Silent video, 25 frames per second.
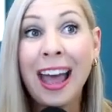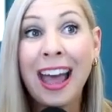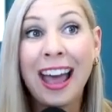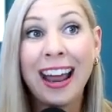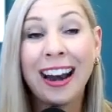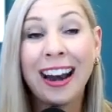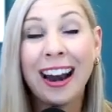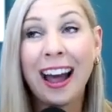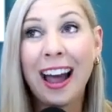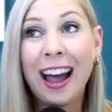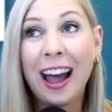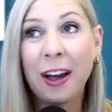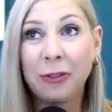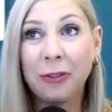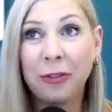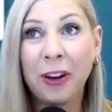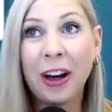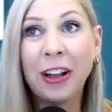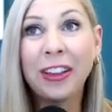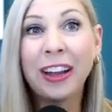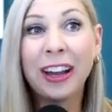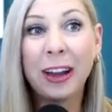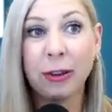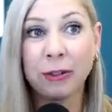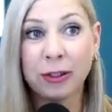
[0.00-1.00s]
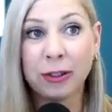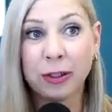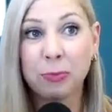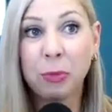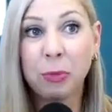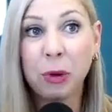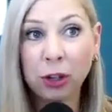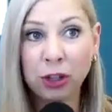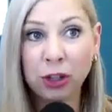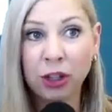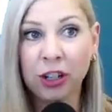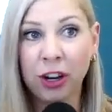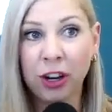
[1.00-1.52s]
And I felt like I was
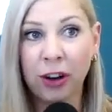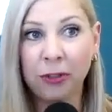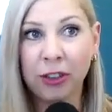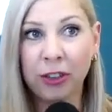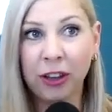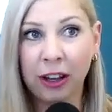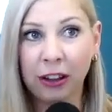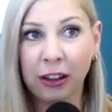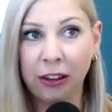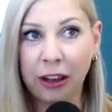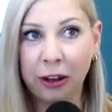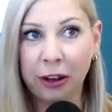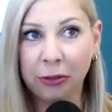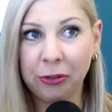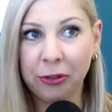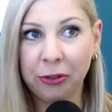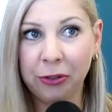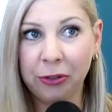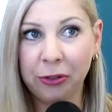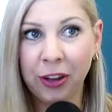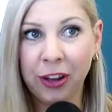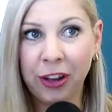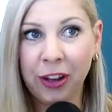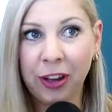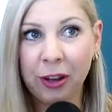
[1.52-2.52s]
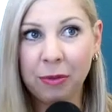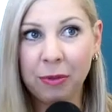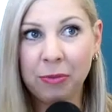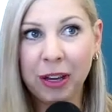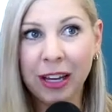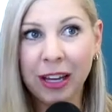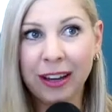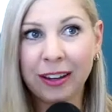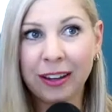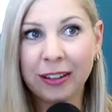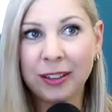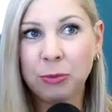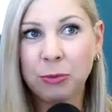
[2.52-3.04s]
pushed off the cliff,
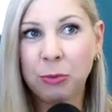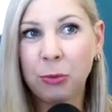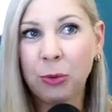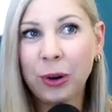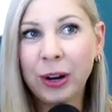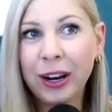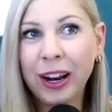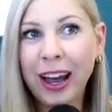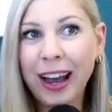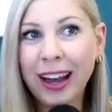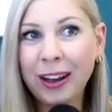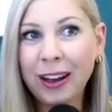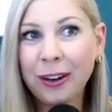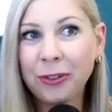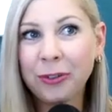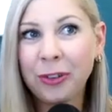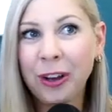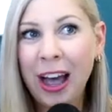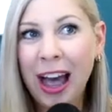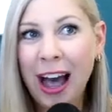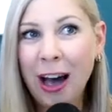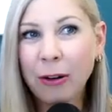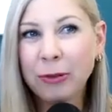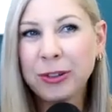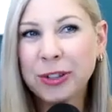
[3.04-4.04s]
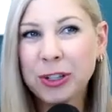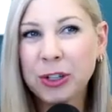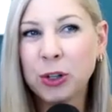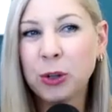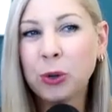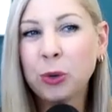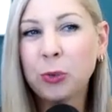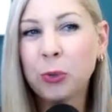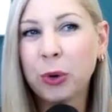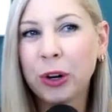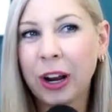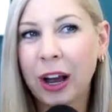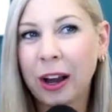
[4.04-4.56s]
because how
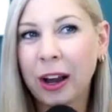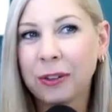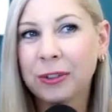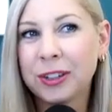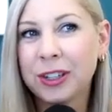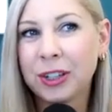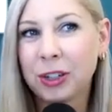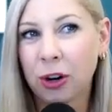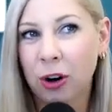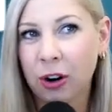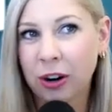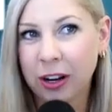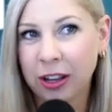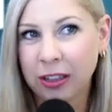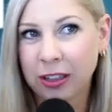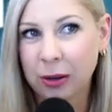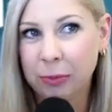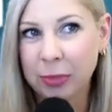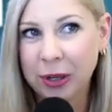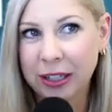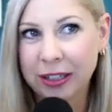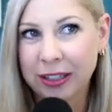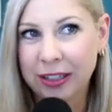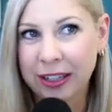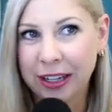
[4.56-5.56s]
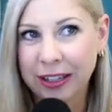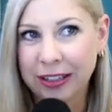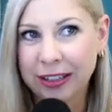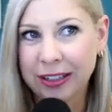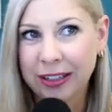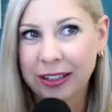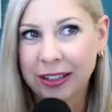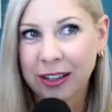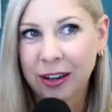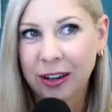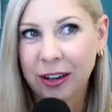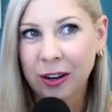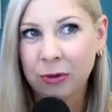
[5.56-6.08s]
soon would I have started the business?